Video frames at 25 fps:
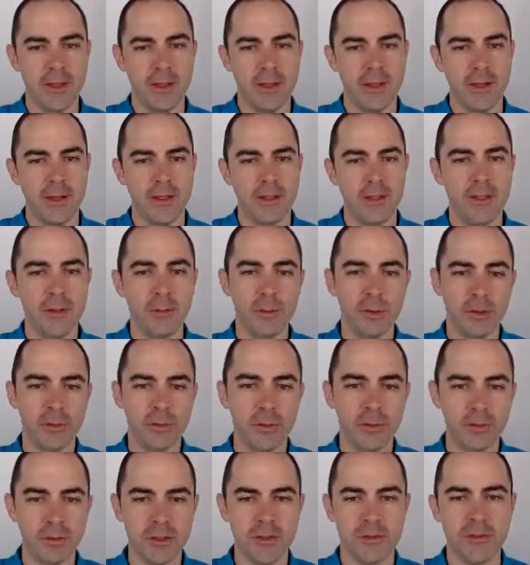And then
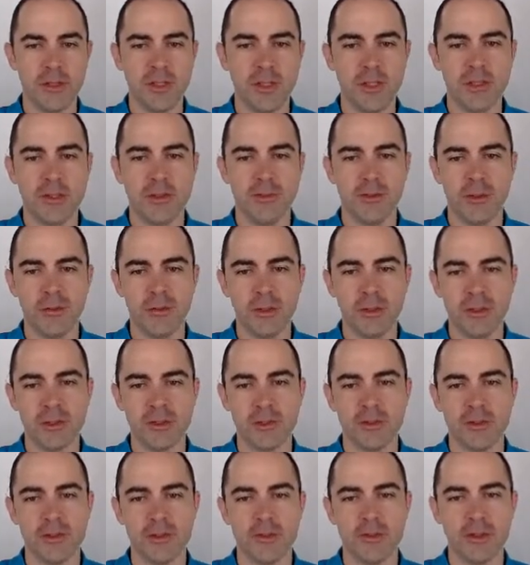problems arise if objects
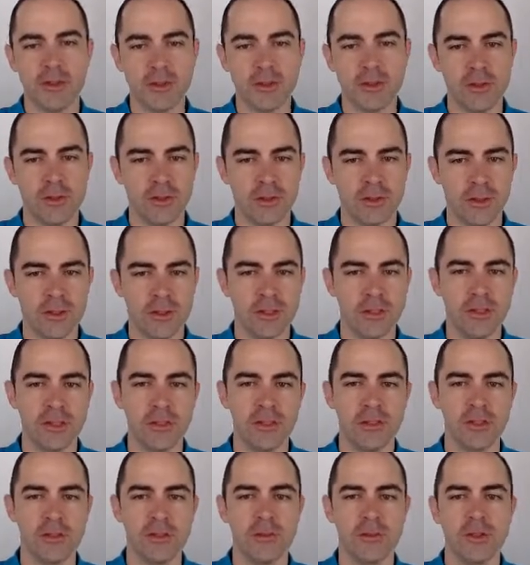cross each other, and this
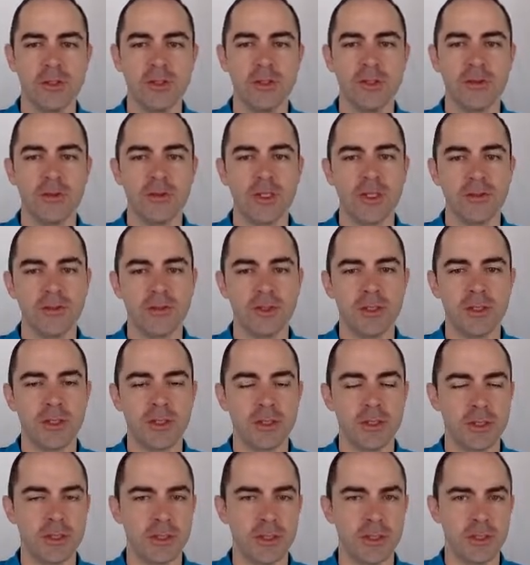is something that we have seen
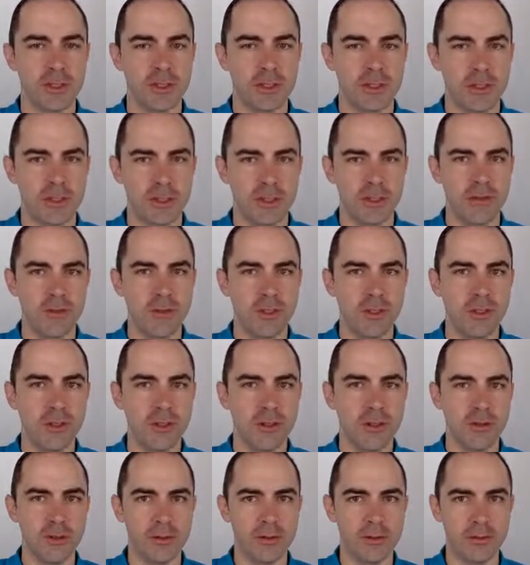in the
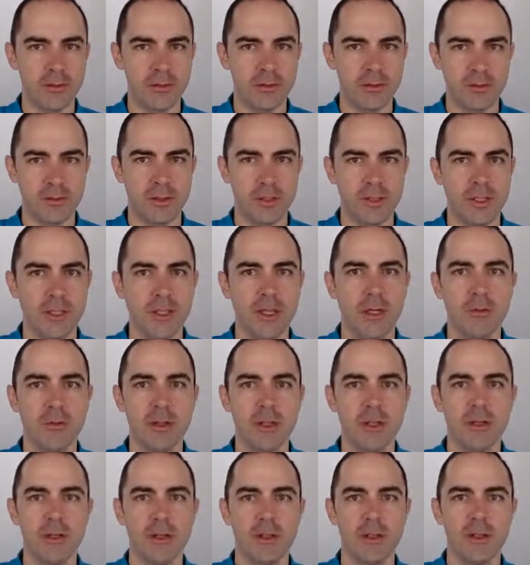video of the
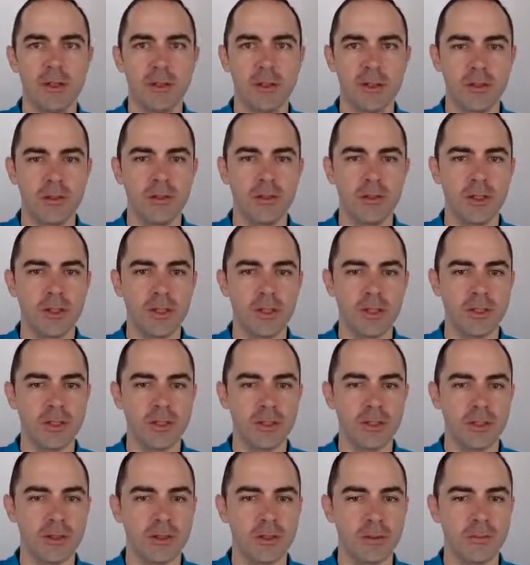camera looking at
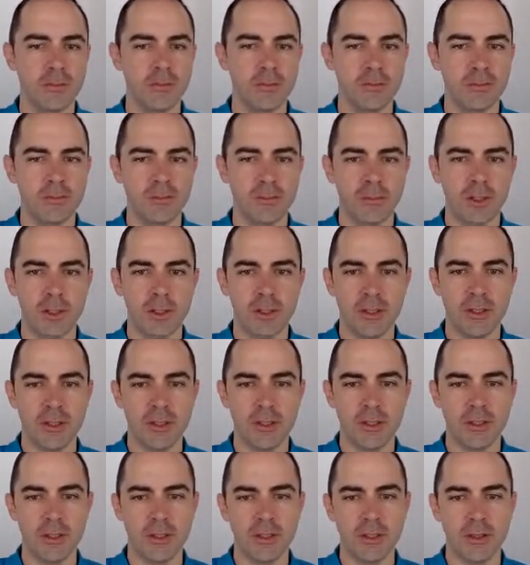the
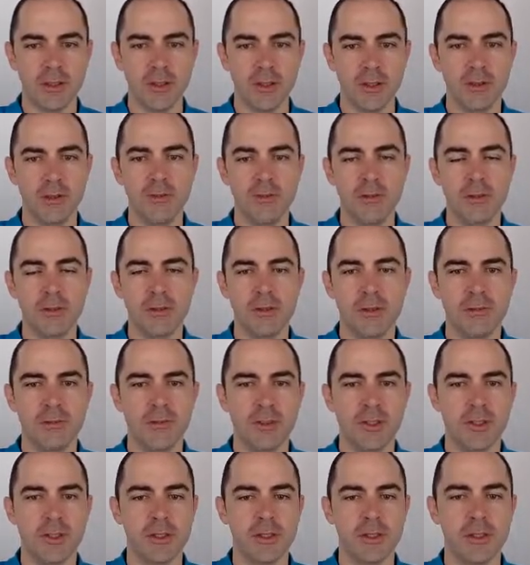whole of
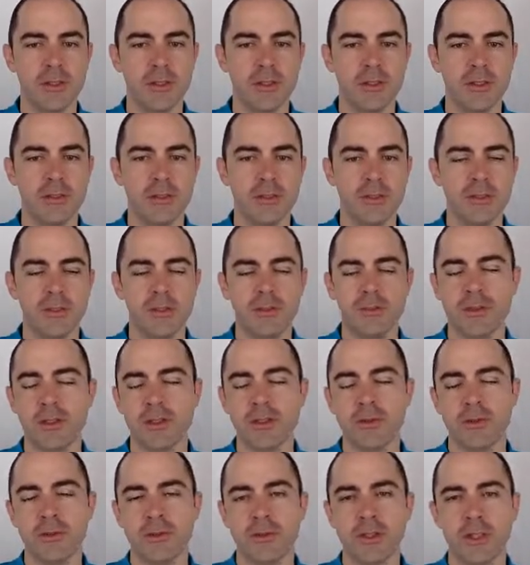the
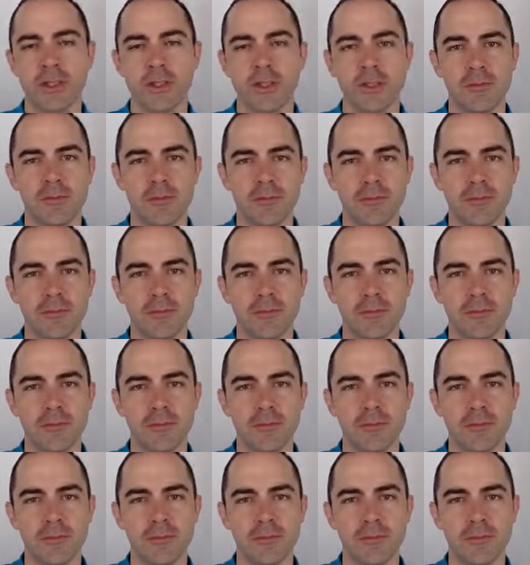hotel.